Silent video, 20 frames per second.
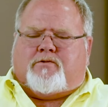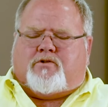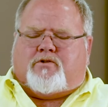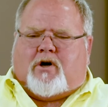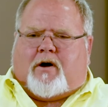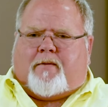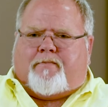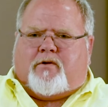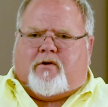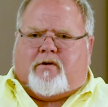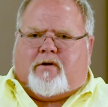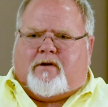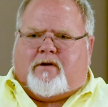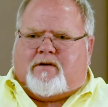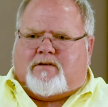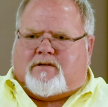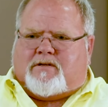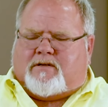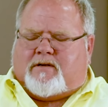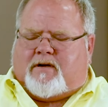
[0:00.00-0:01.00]
job
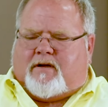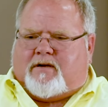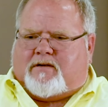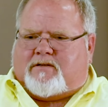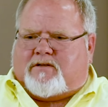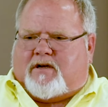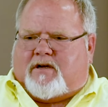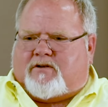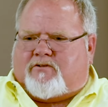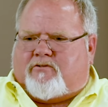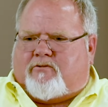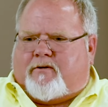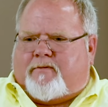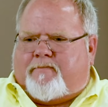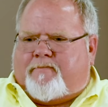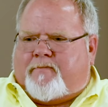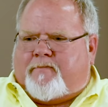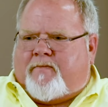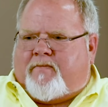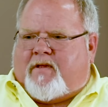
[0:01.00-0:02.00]
duties, etc